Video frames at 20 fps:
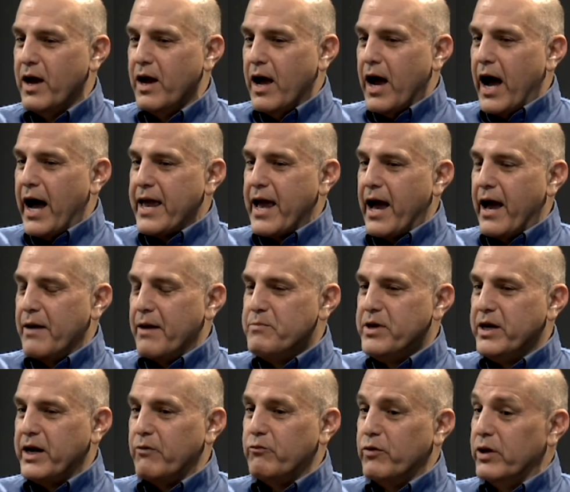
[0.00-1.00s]
I, I mean,
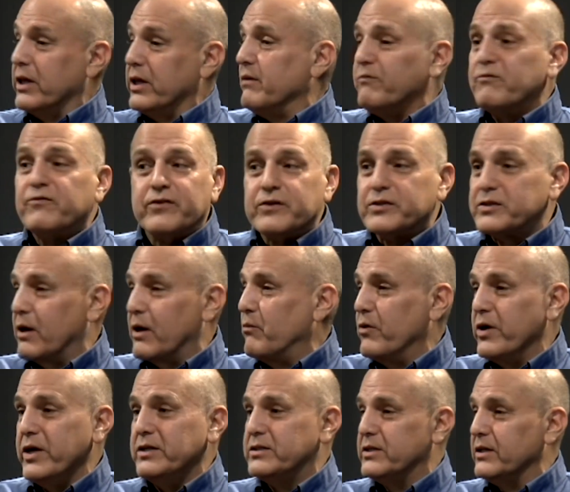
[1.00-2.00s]
I really, for some
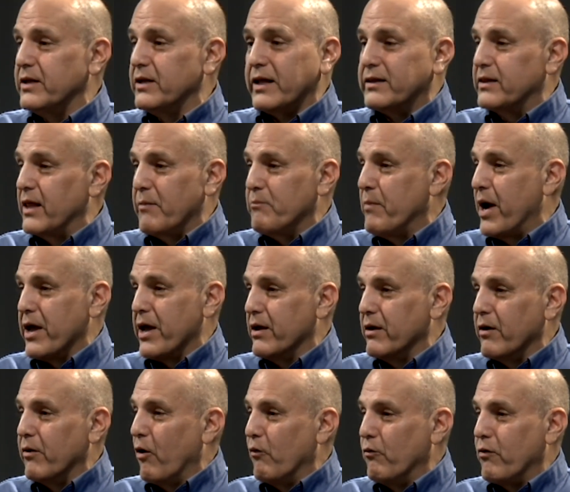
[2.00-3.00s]
reason, at that my
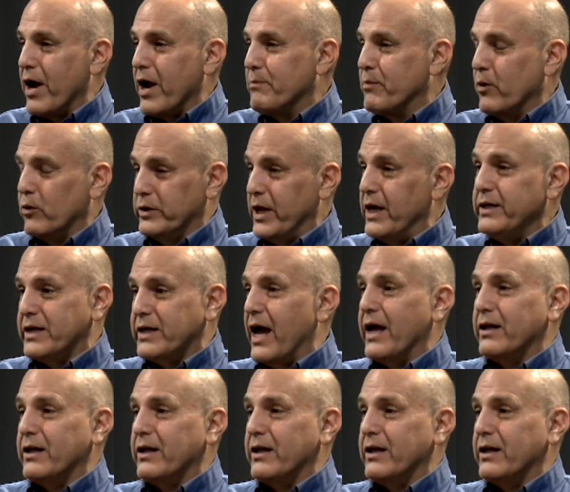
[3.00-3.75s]
ripe old age, I had to